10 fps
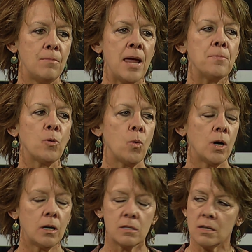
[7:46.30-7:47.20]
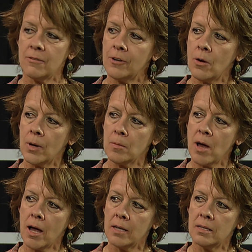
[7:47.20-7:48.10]
paperwork stuff going
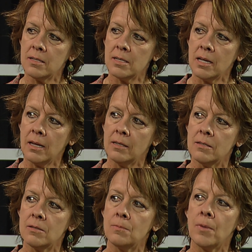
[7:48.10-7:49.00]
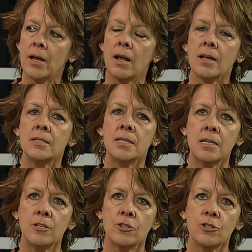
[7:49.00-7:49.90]
behind the scenes. But I
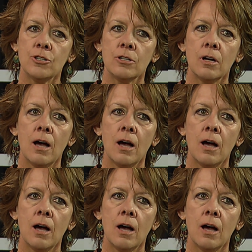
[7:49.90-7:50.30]
teach